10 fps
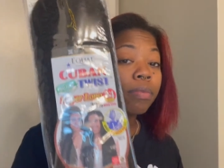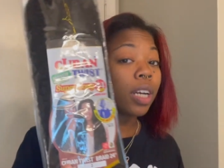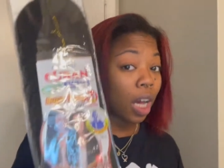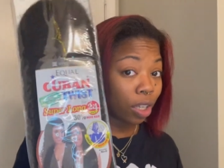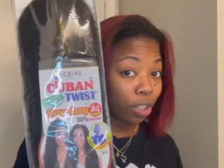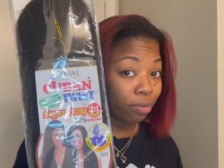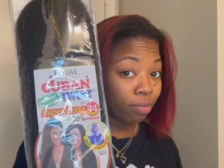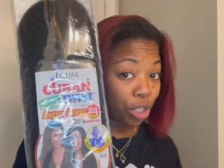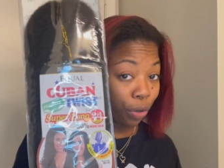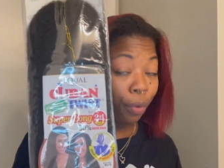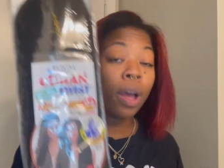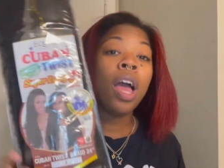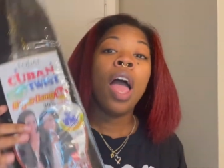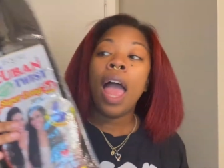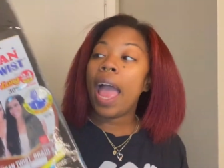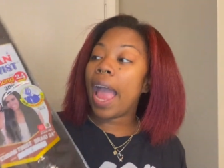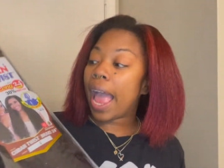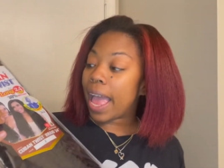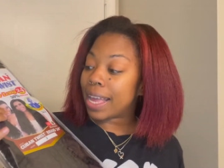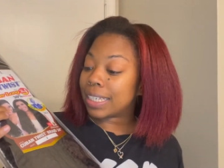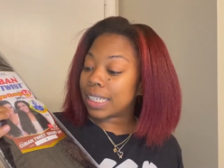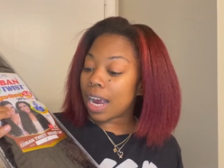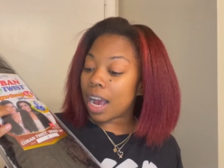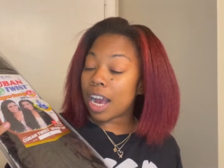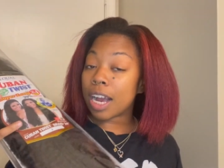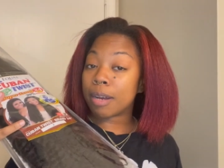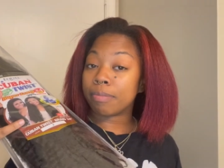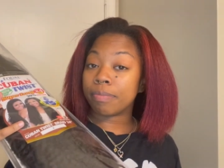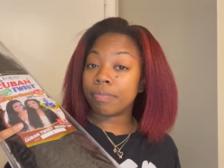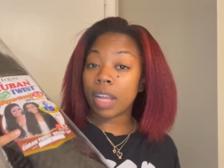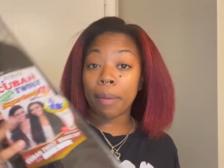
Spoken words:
color 2, and I'm